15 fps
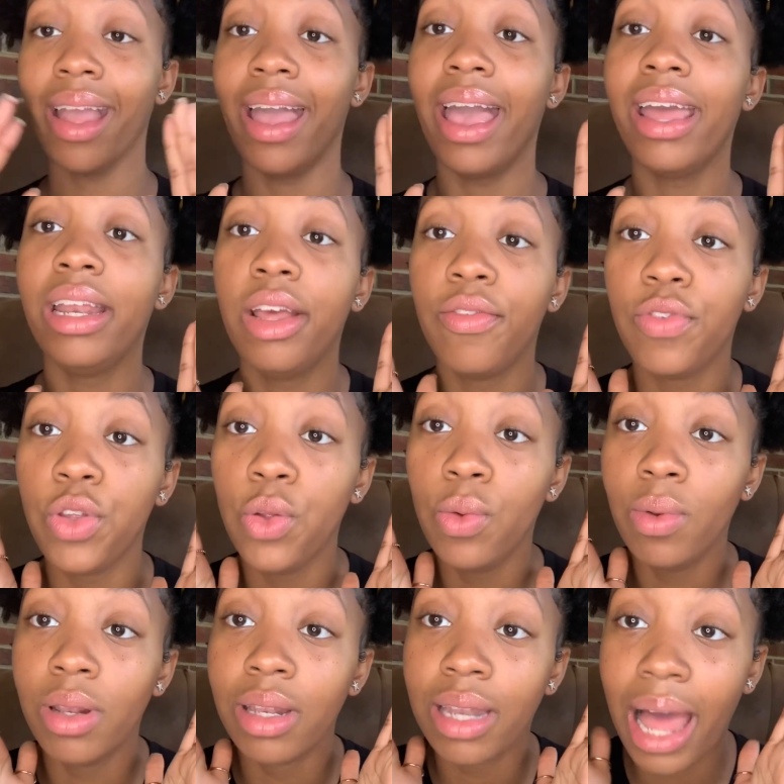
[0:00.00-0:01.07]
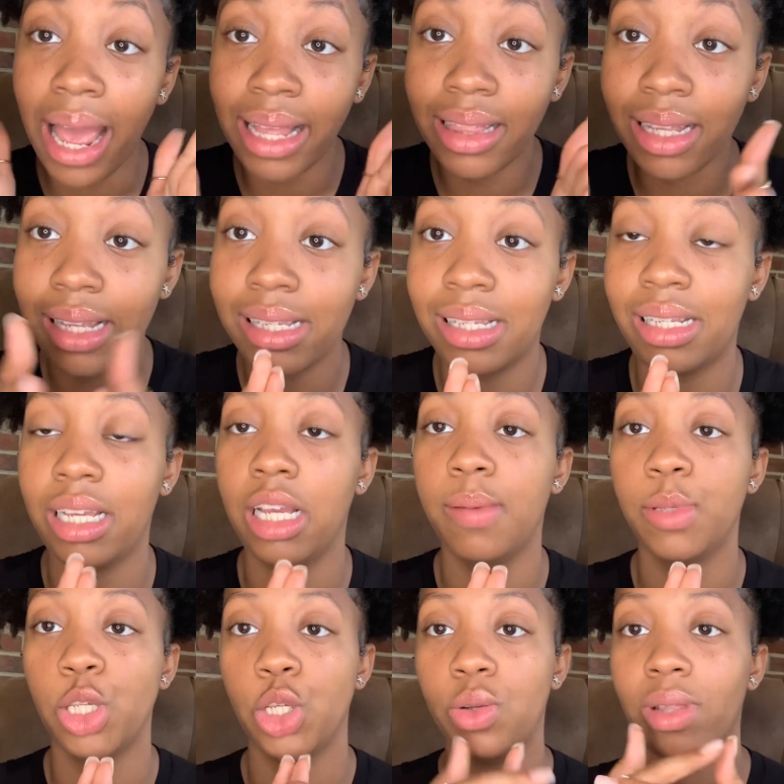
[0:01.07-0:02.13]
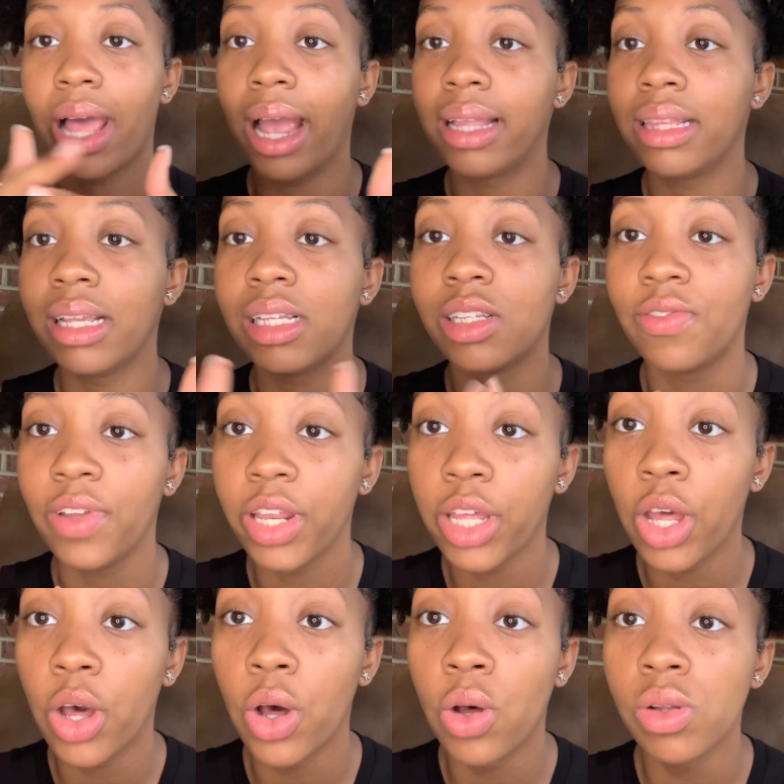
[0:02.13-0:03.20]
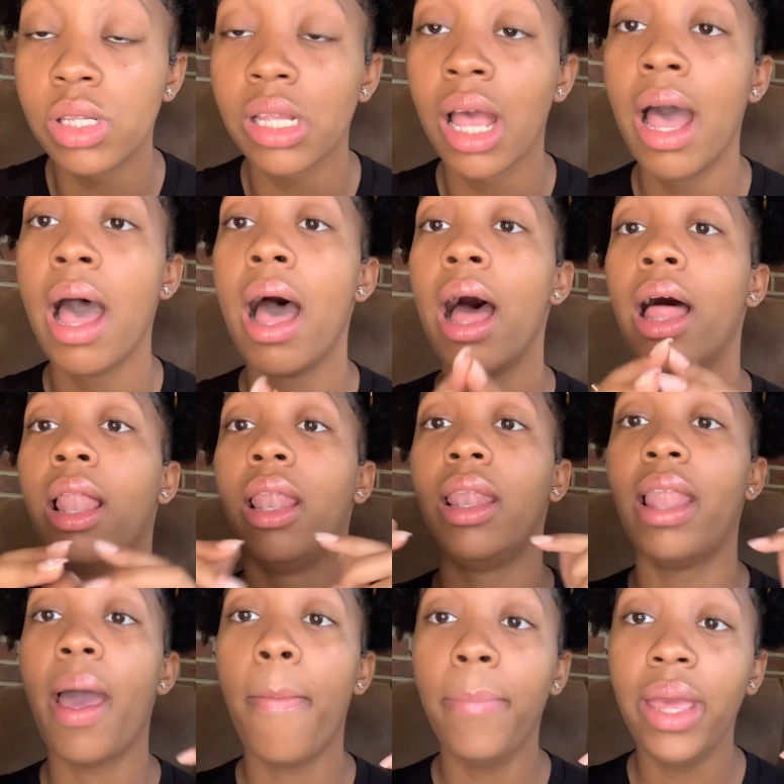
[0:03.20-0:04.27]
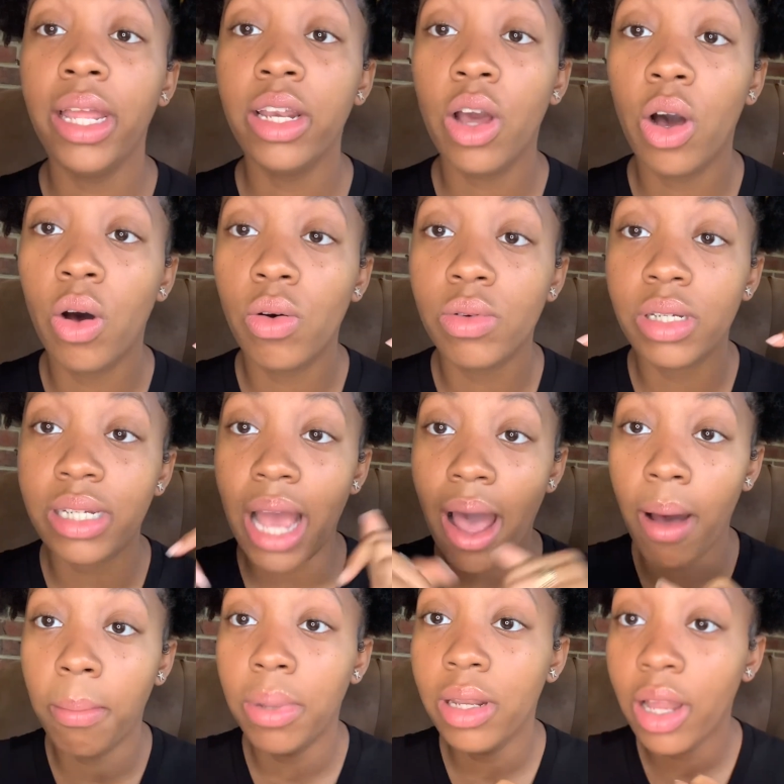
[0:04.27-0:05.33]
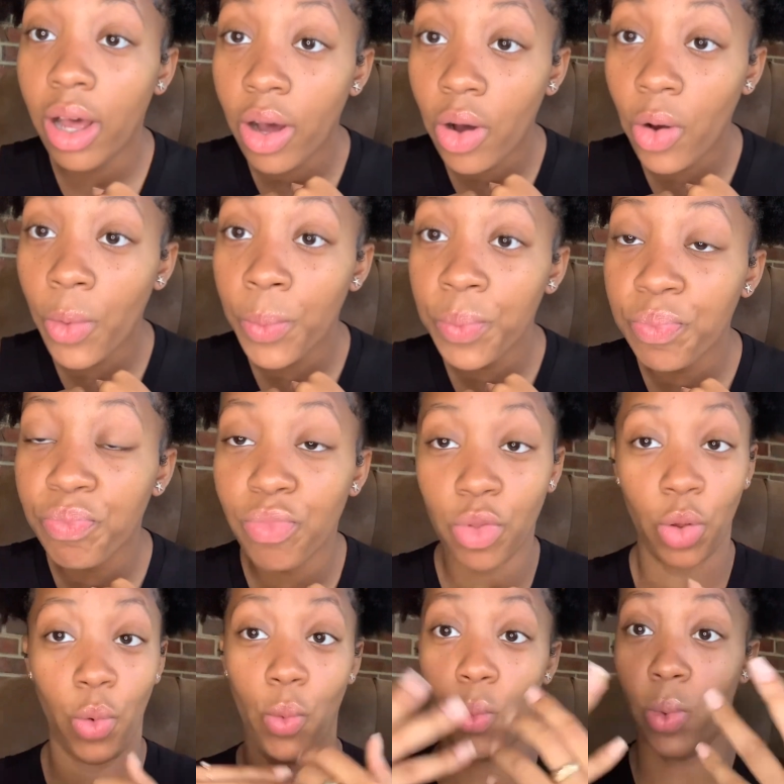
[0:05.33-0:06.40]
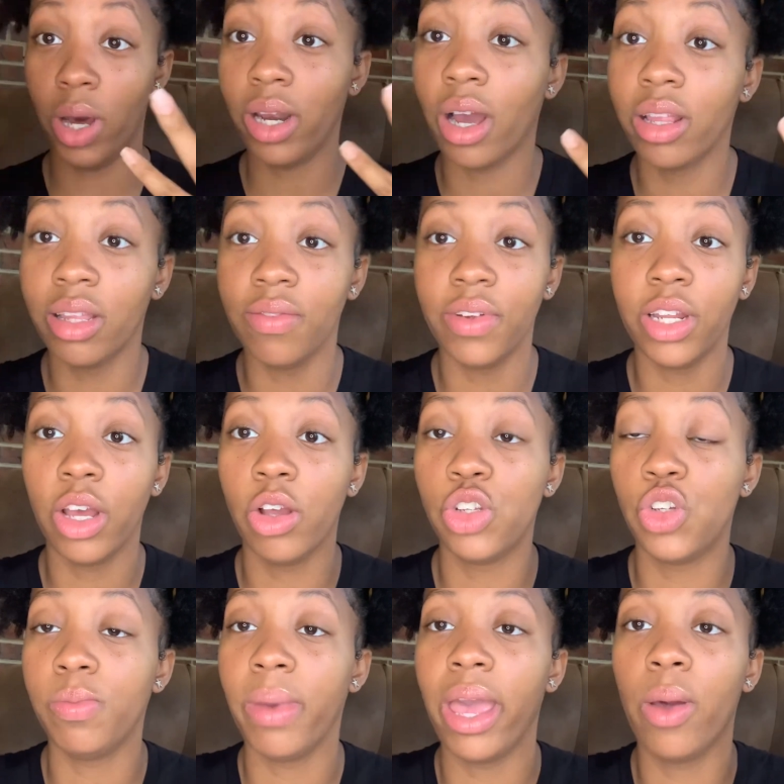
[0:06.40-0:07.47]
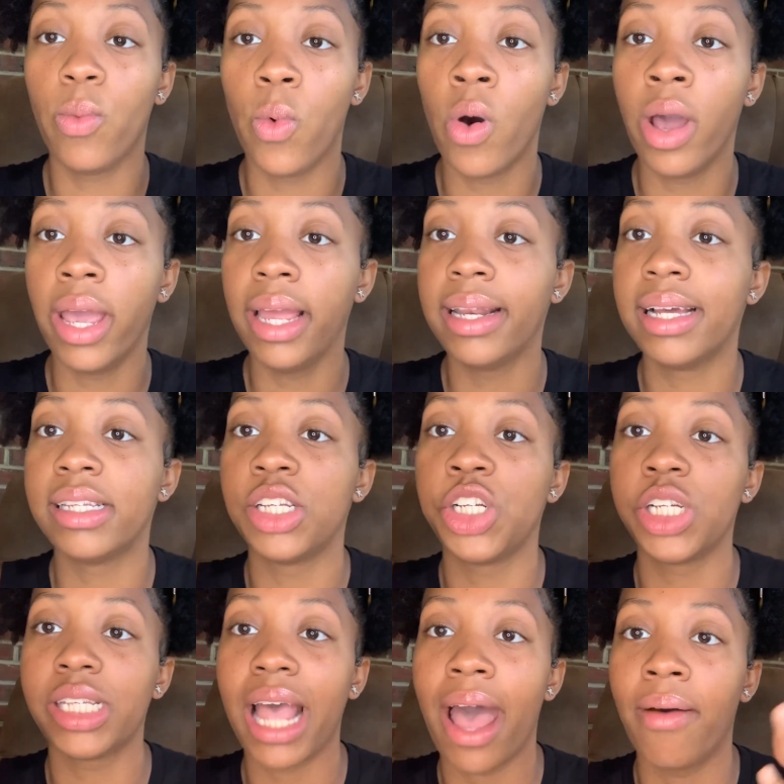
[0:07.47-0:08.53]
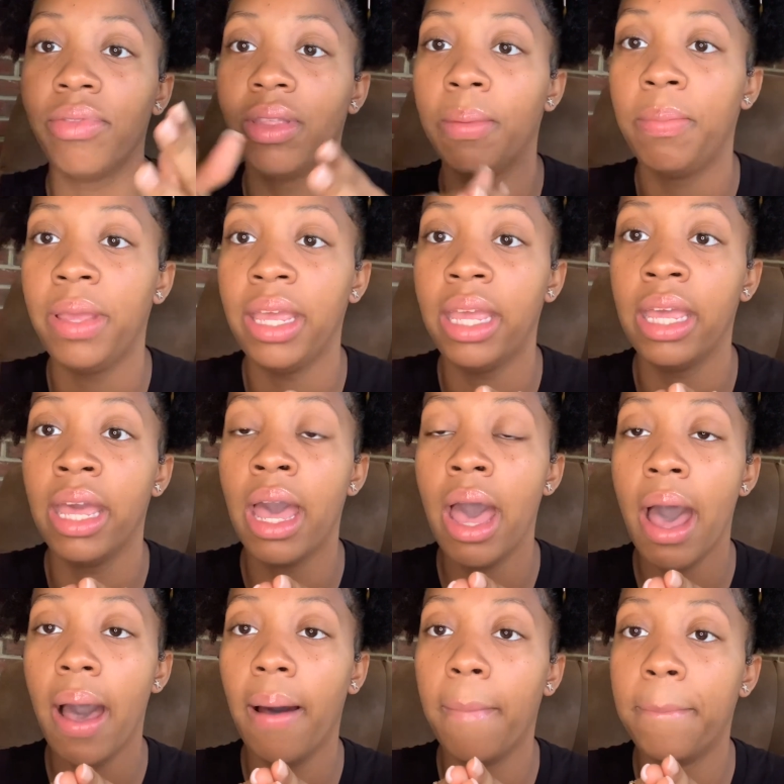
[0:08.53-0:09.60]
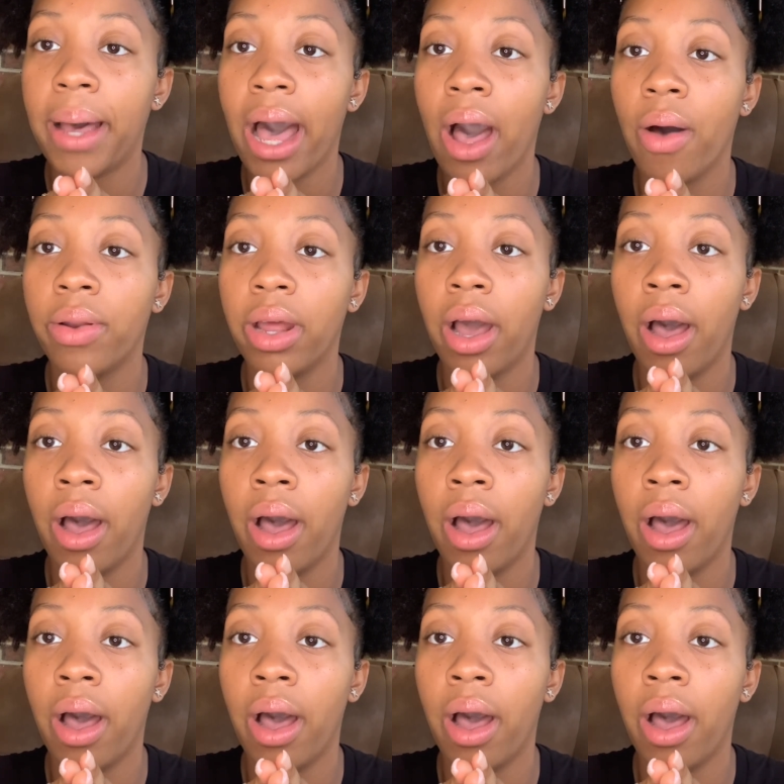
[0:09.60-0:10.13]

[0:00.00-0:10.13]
And if you like these tips, you like these videos, let me know down below what other videos you may want. It doesn't just have to be about